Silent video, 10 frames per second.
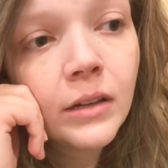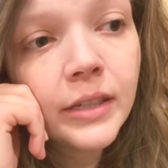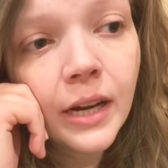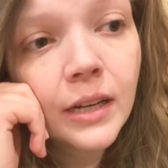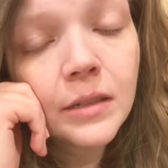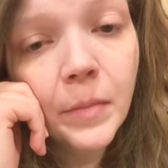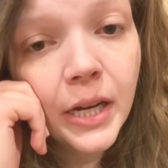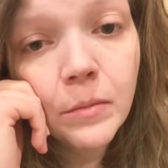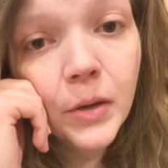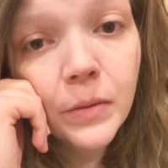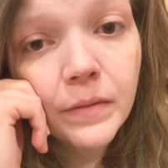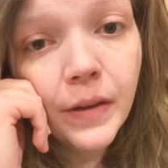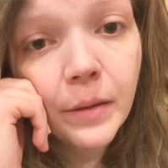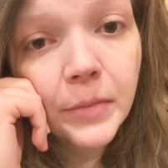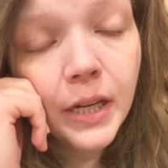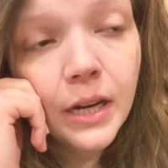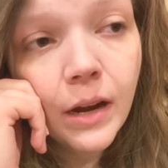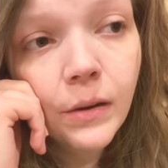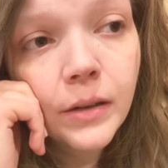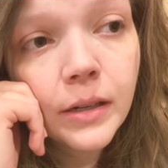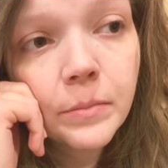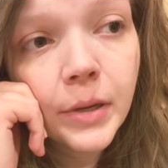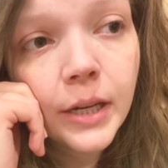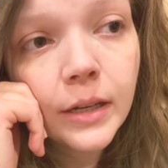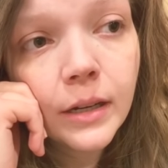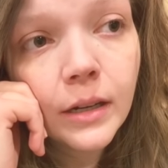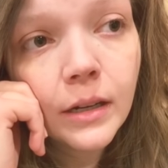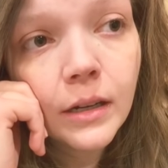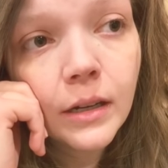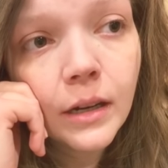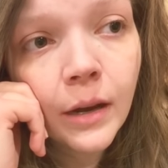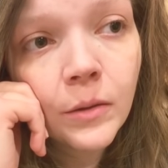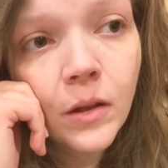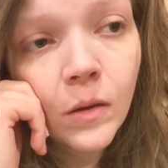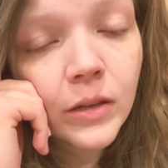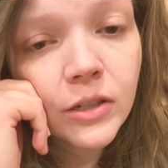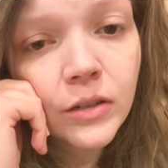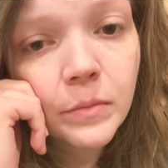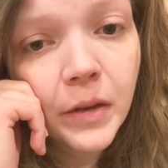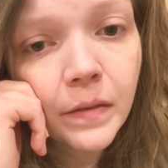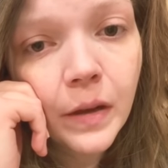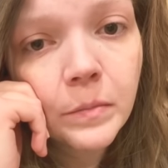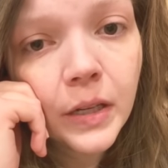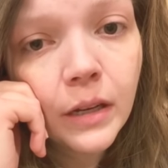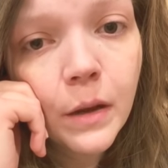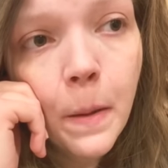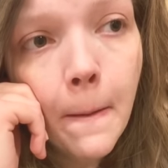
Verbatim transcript: Danny's my number one family now, but I will always choose my family.